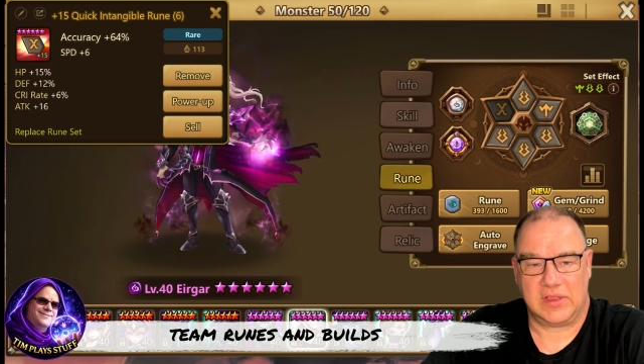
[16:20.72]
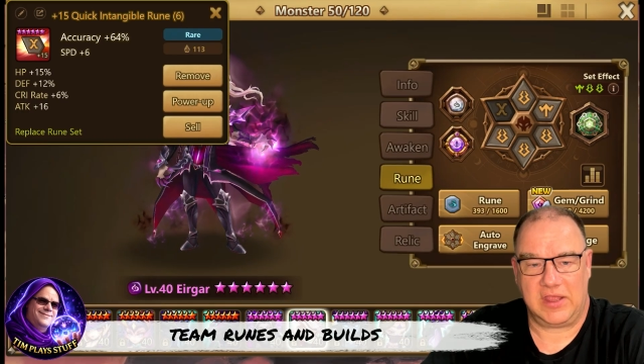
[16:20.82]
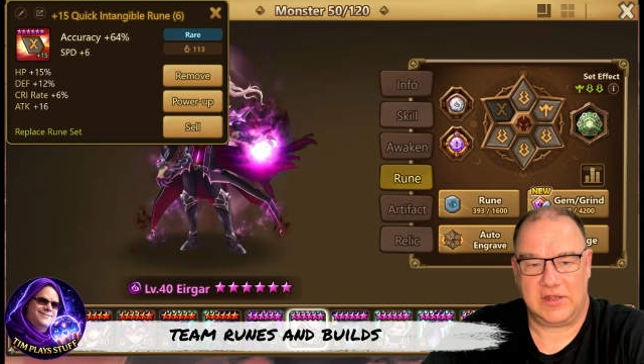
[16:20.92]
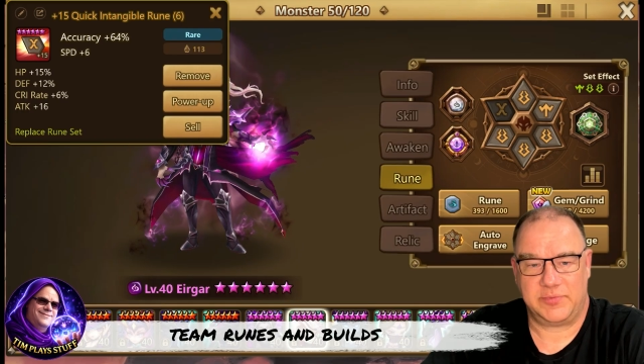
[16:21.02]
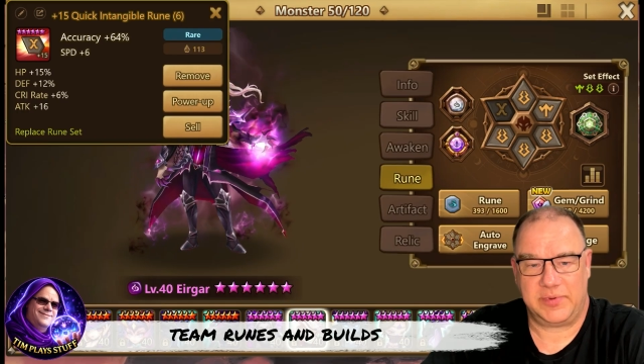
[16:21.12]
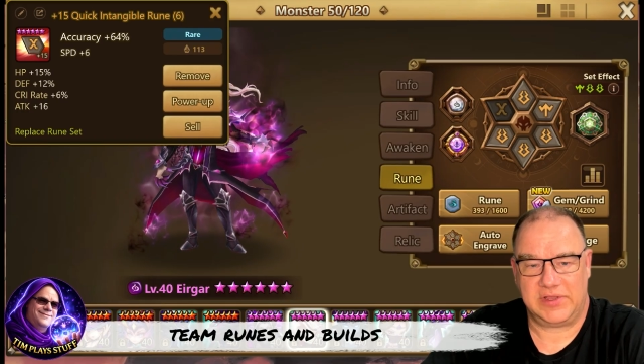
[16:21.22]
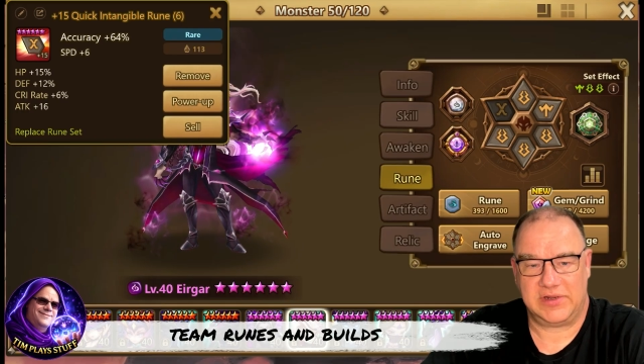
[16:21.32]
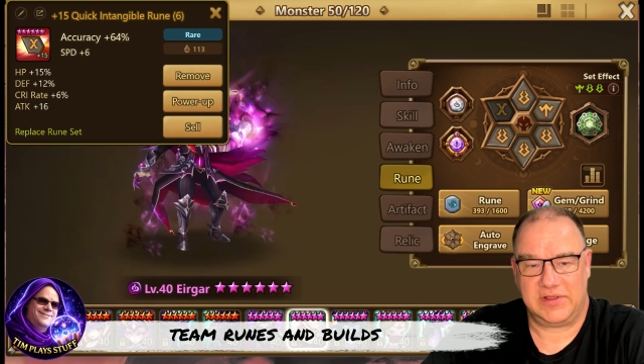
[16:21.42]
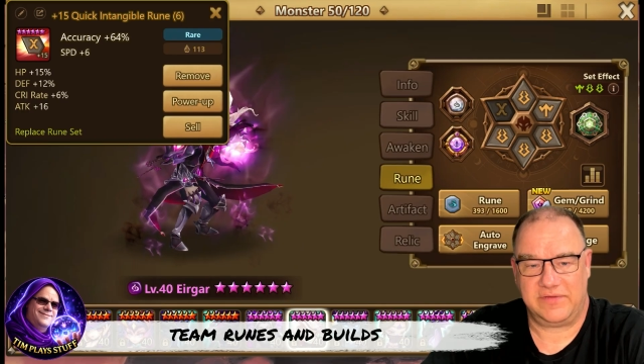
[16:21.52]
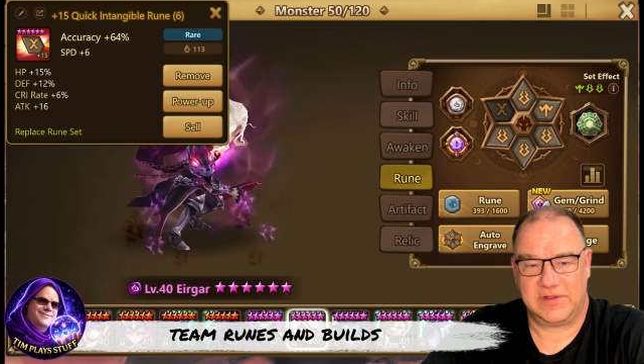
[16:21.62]
HP and
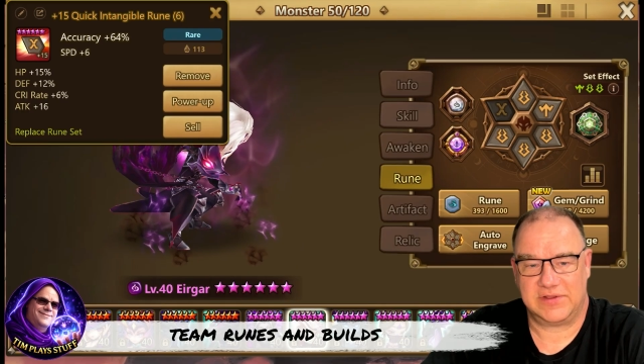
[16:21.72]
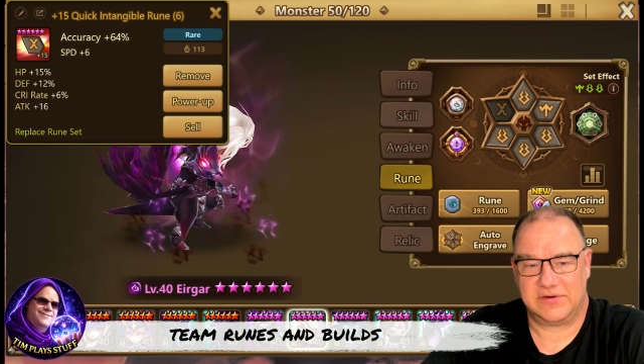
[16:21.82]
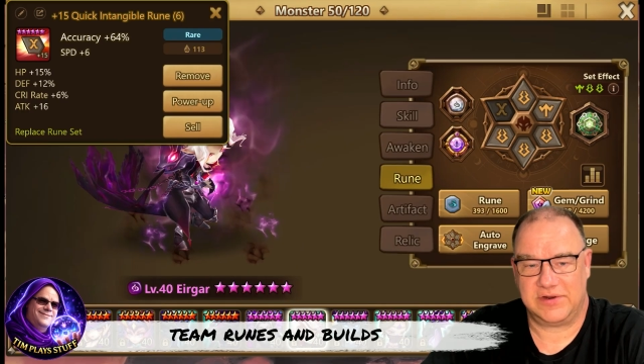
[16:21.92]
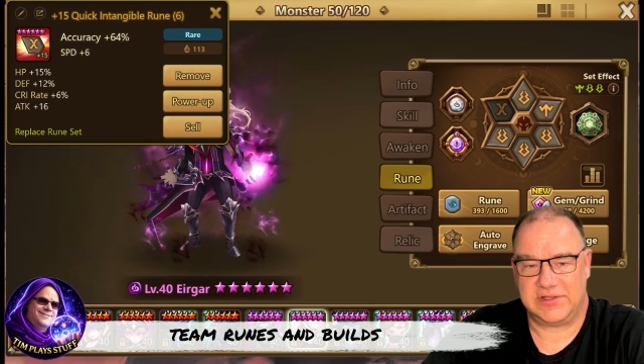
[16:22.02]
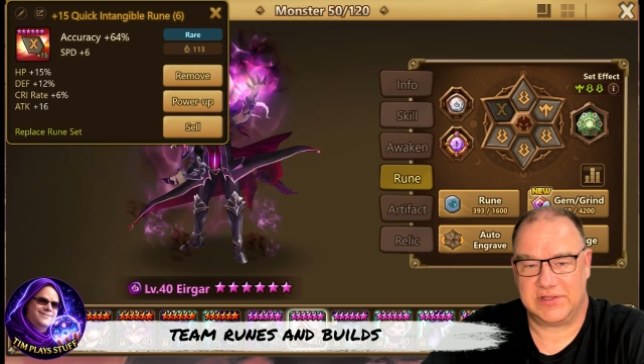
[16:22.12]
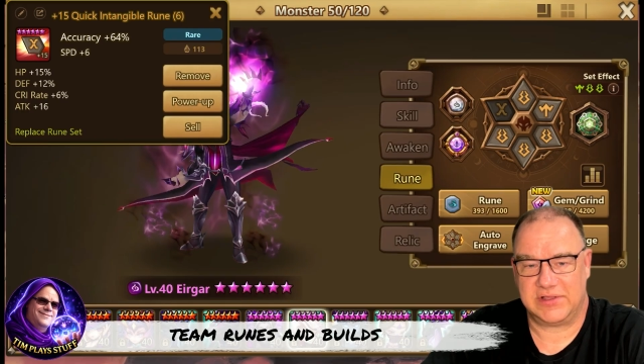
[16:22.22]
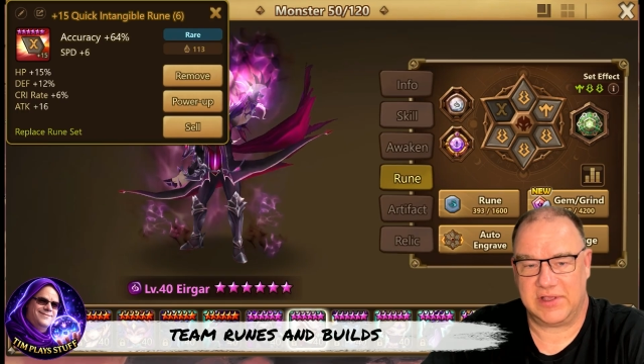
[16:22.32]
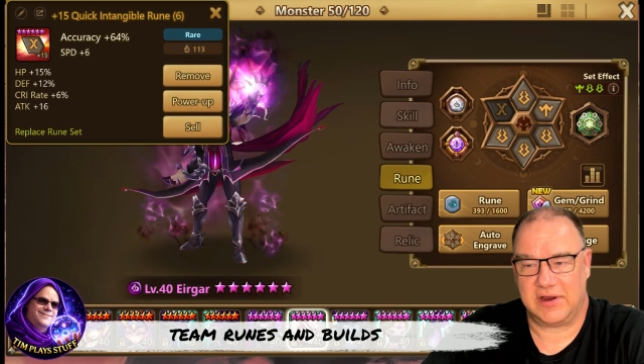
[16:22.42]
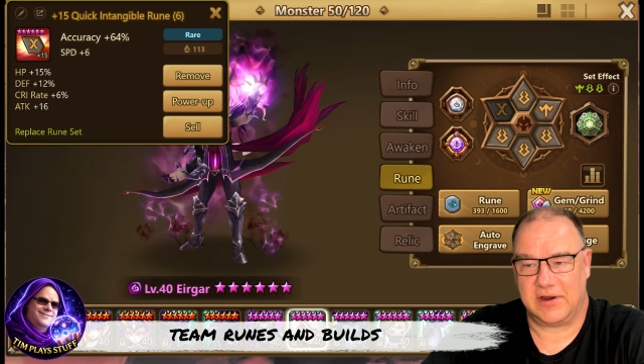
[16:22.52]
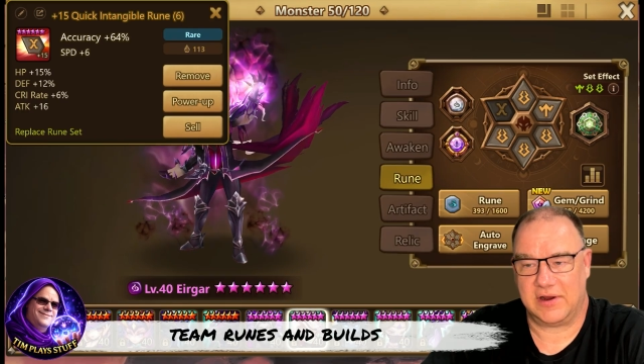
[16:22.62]
defense are decent
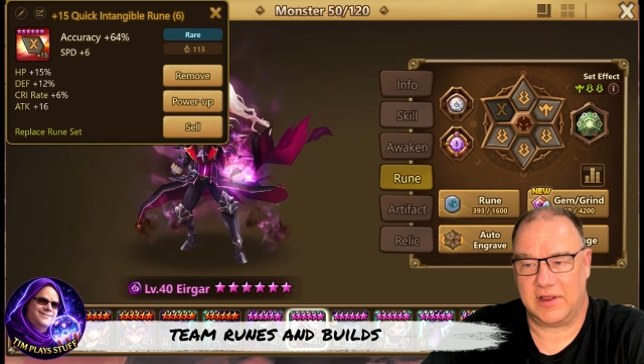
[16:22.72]
there,